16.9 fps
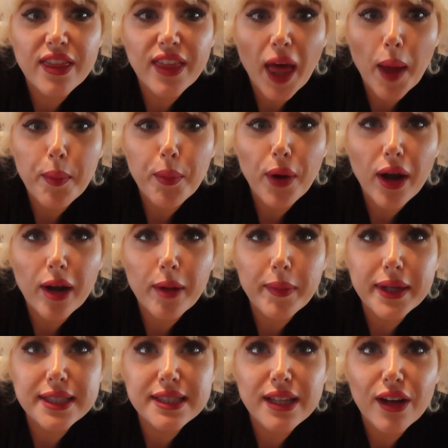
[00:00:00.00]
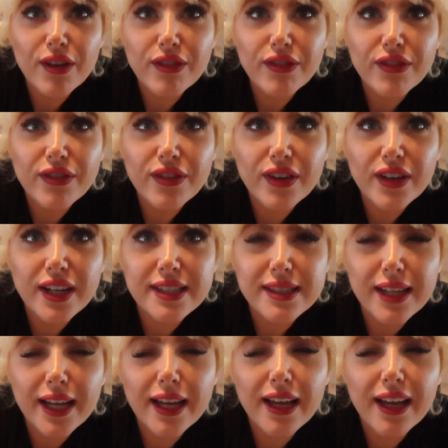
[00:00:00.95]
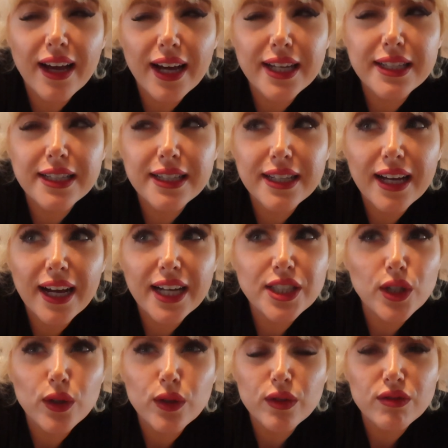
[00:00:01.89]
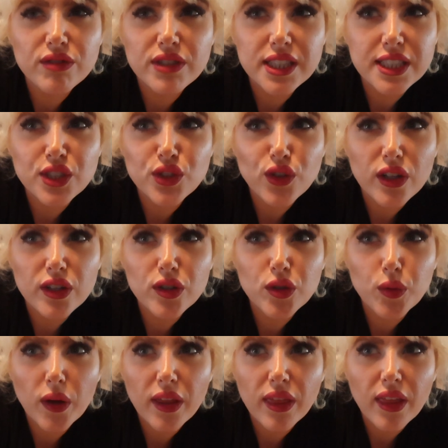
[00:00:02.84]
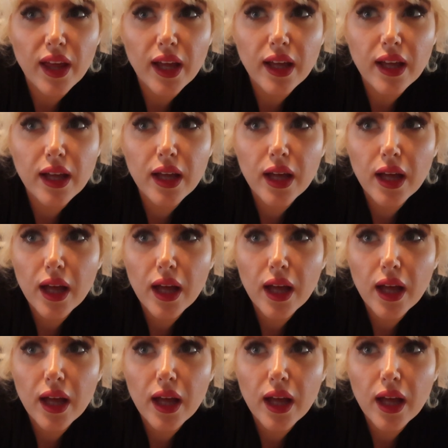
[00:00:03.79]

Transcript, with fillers: that proud of myself. Because I, I, I don't really struggle with like,